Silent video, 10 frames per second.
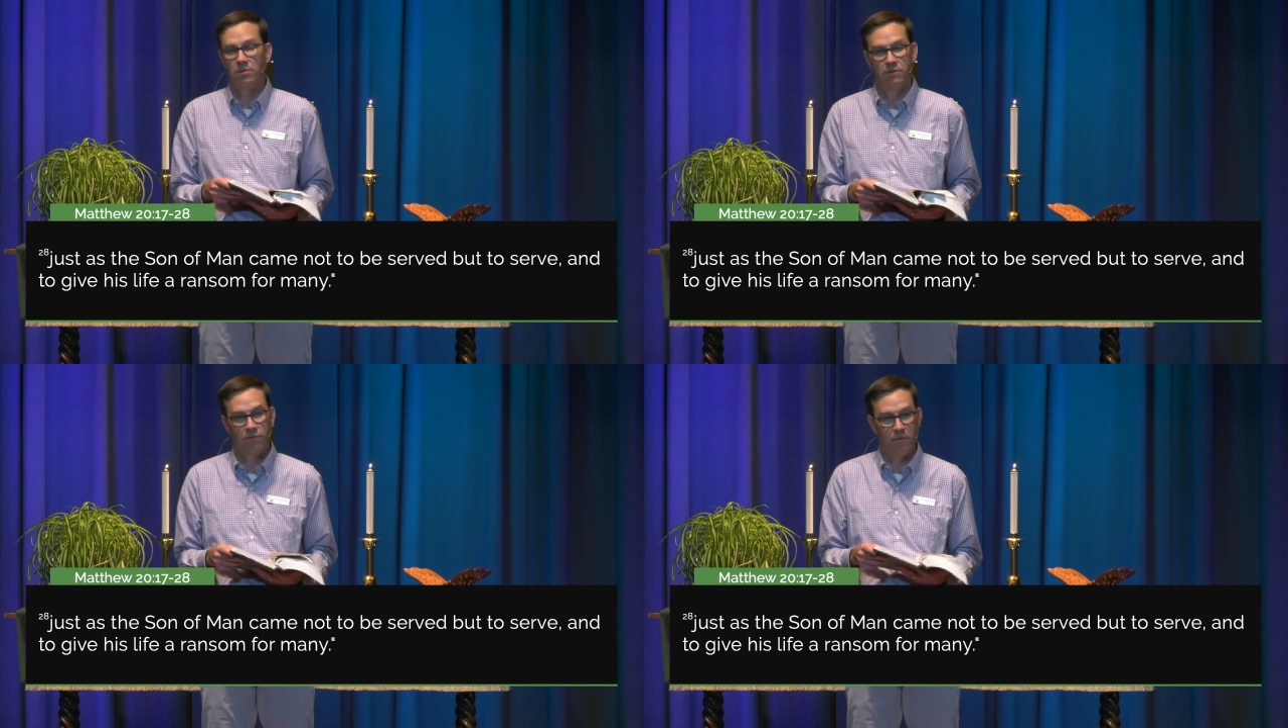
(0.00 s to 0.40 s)

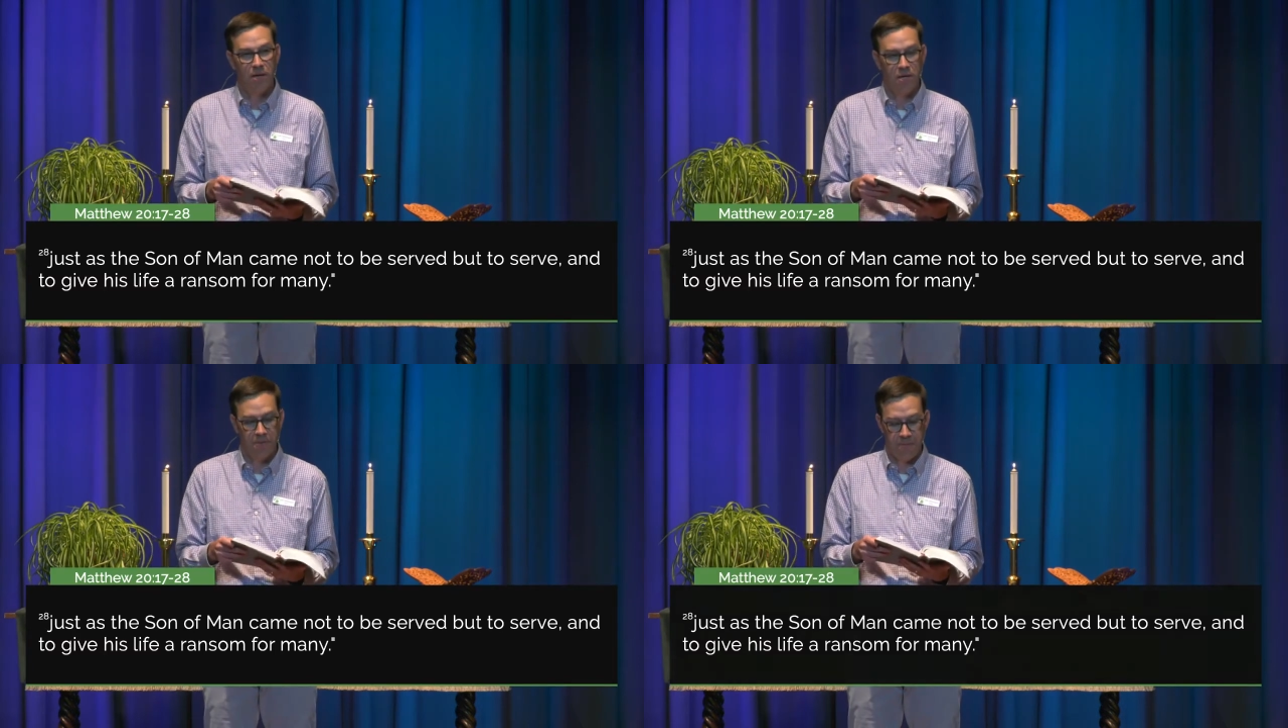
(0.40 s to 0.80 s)
for
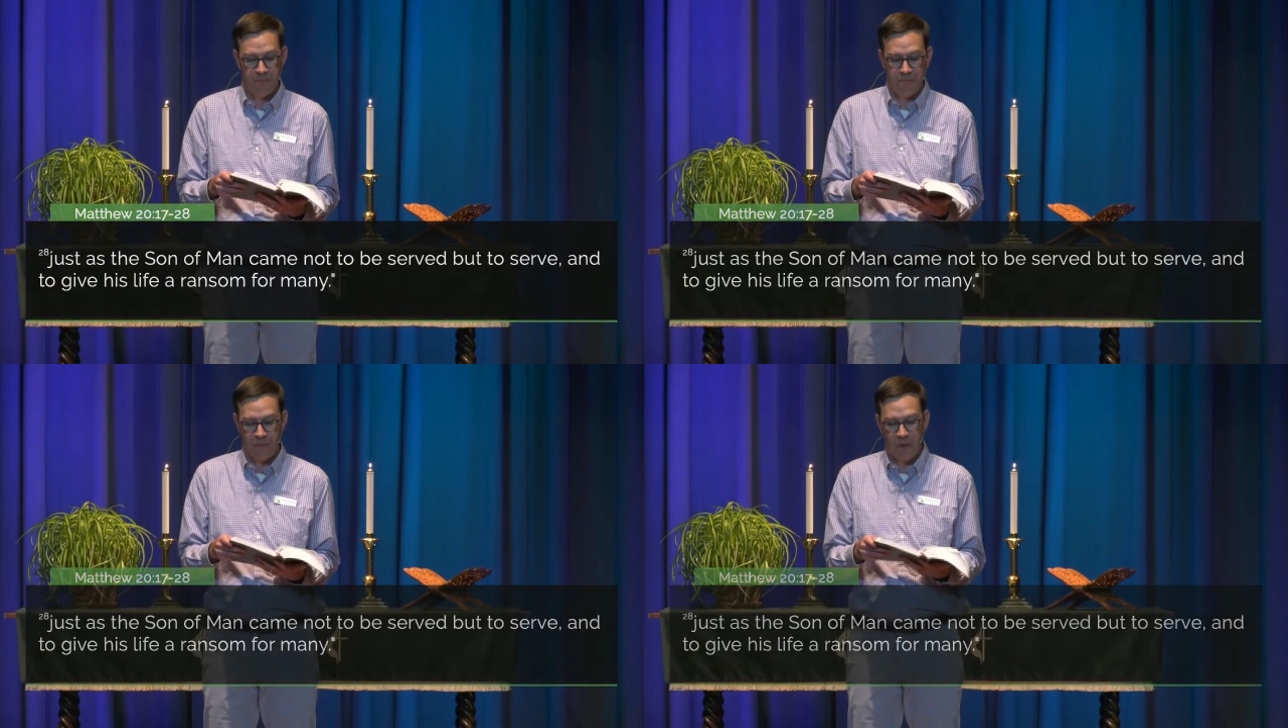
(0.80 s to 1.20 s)
many.
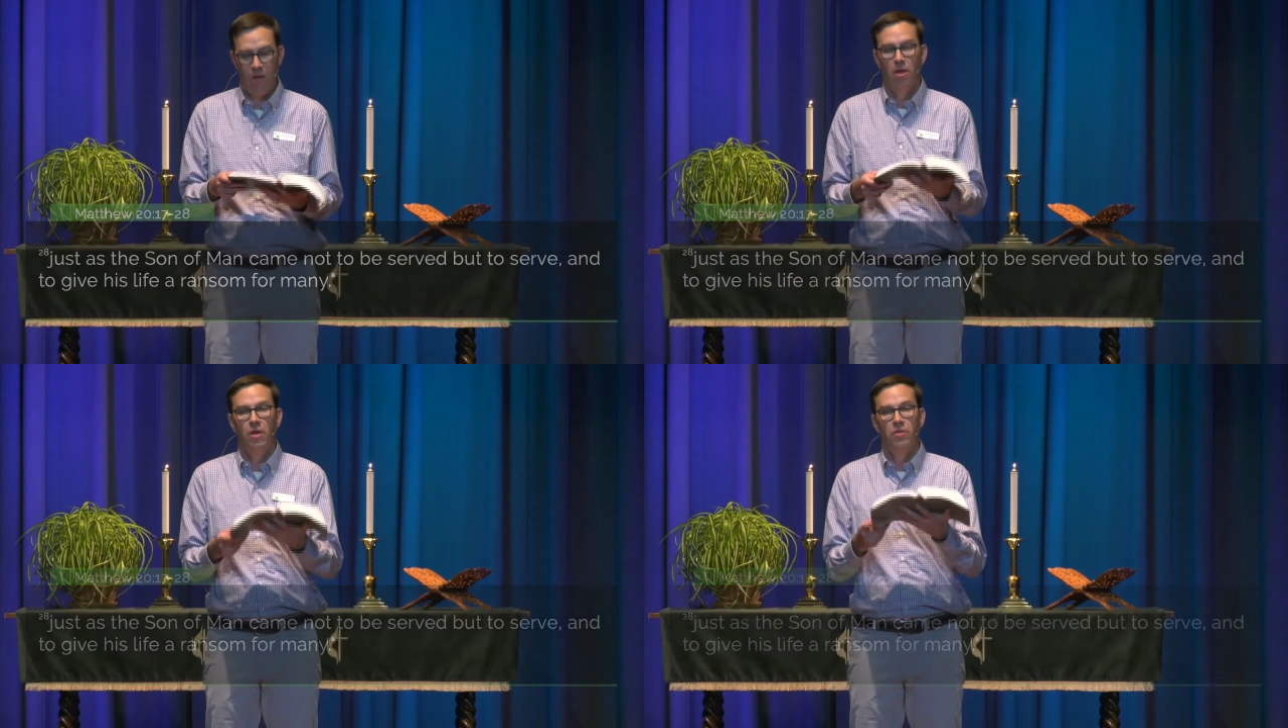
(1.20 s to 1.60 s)

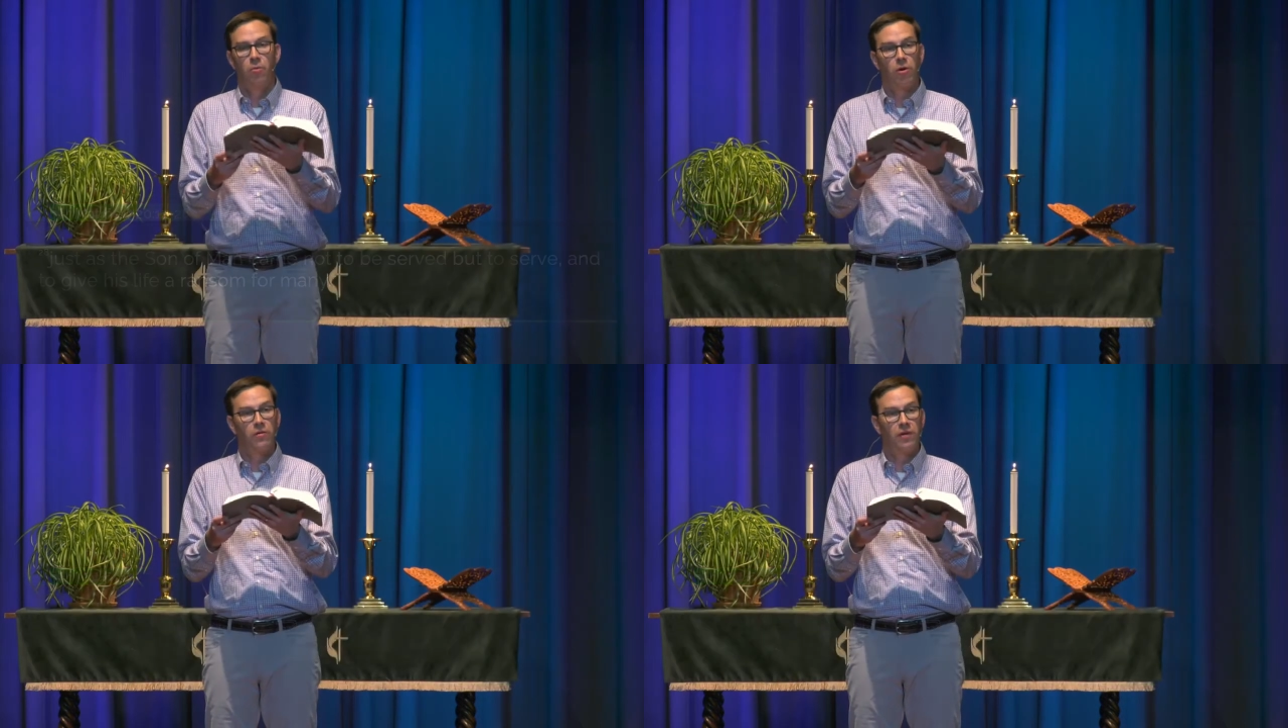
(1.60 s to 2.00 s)
The
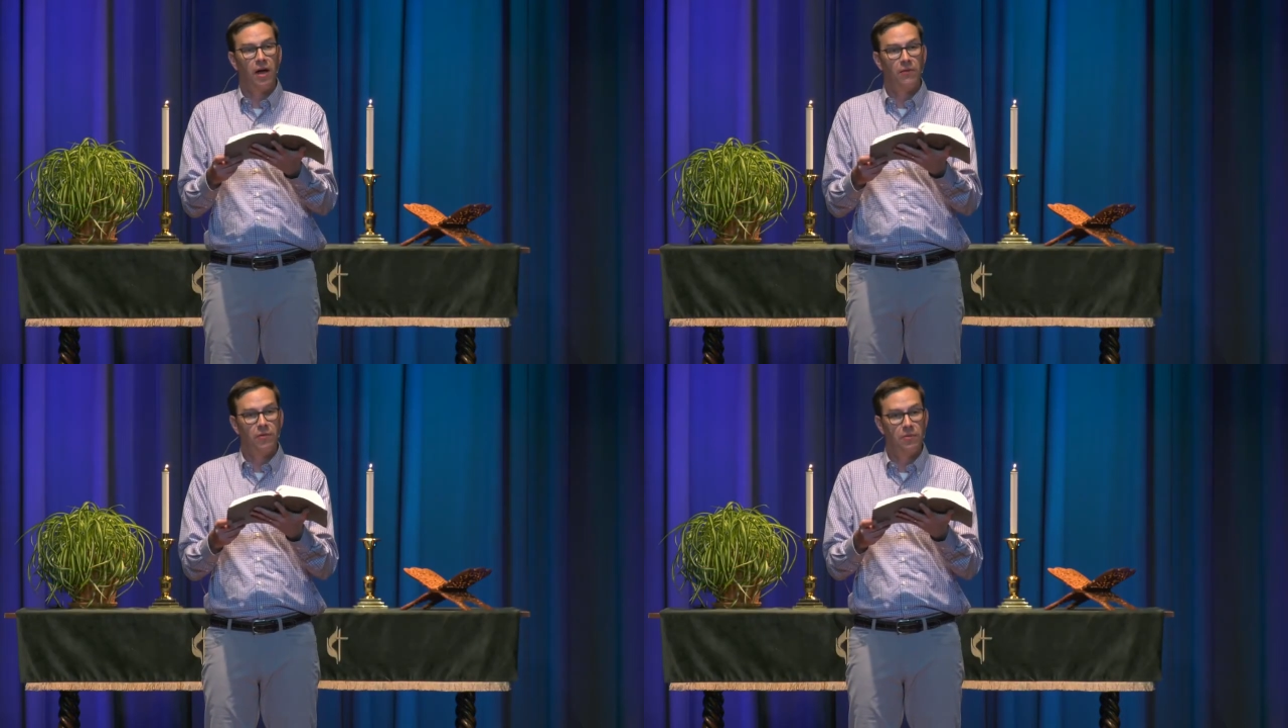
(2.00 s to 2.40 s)
word of
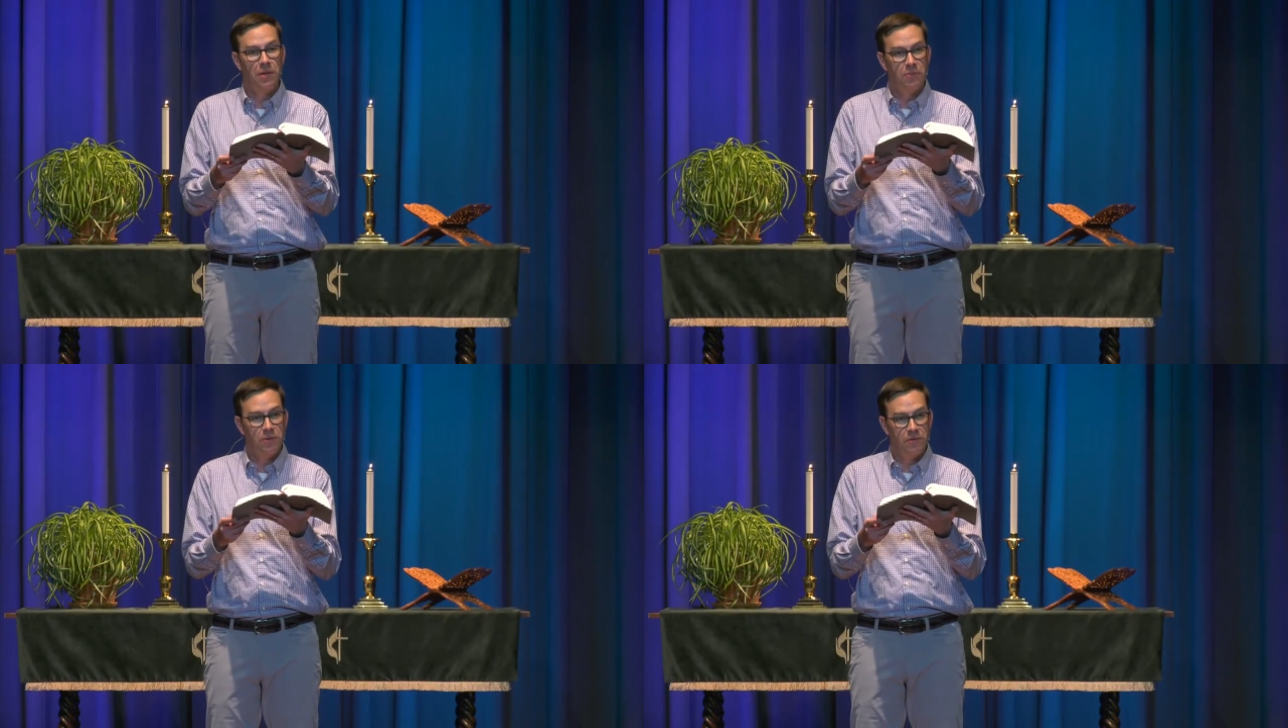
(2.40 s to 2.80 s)
God for the
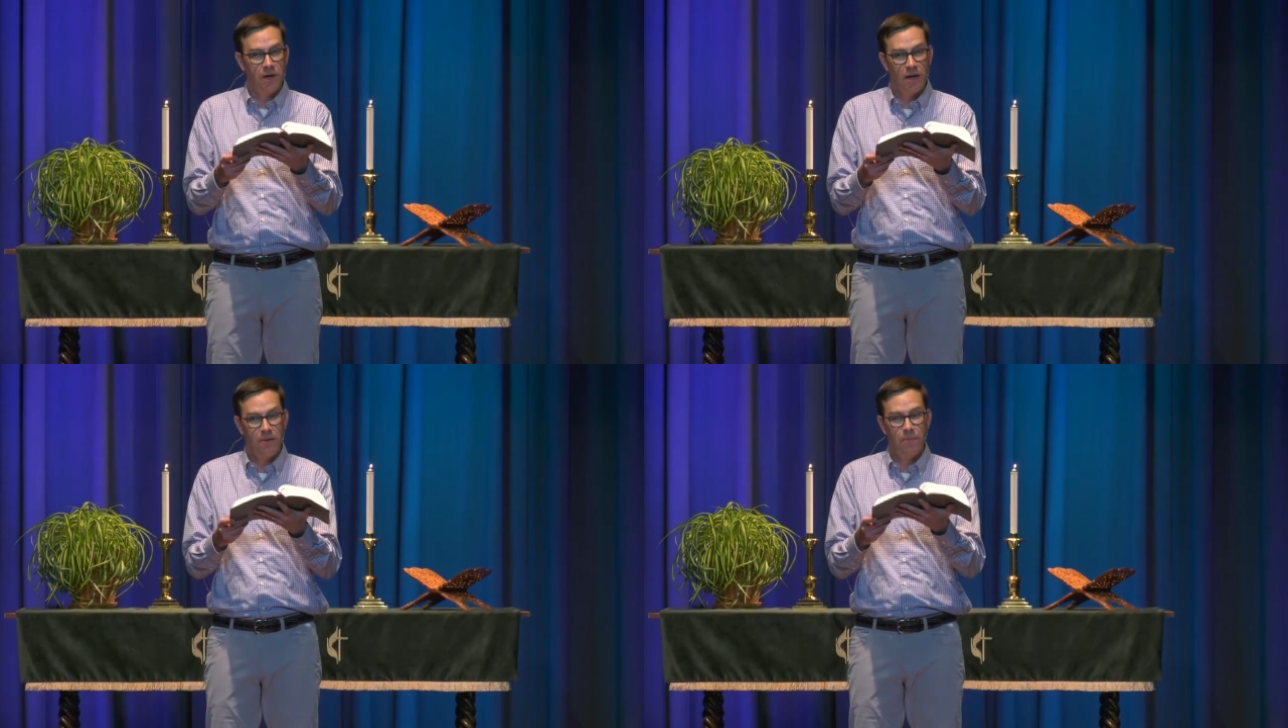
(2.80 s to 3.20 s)
people of
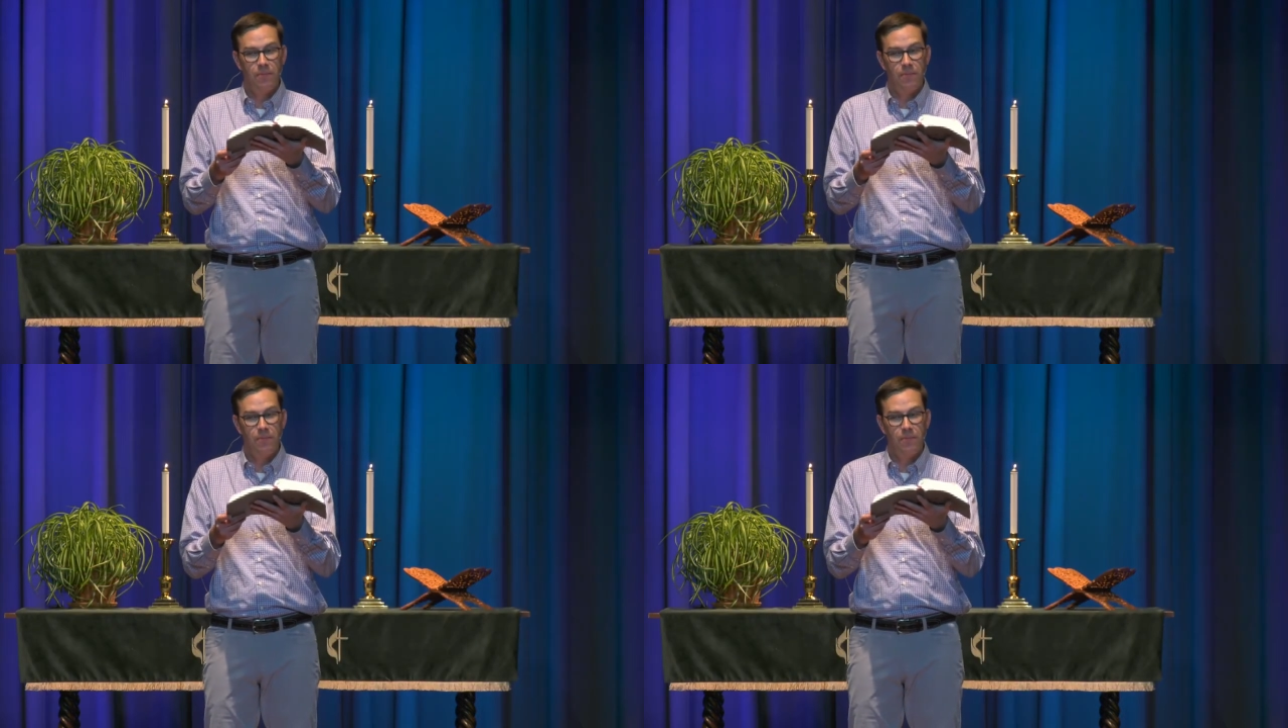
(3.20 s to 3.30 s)
God.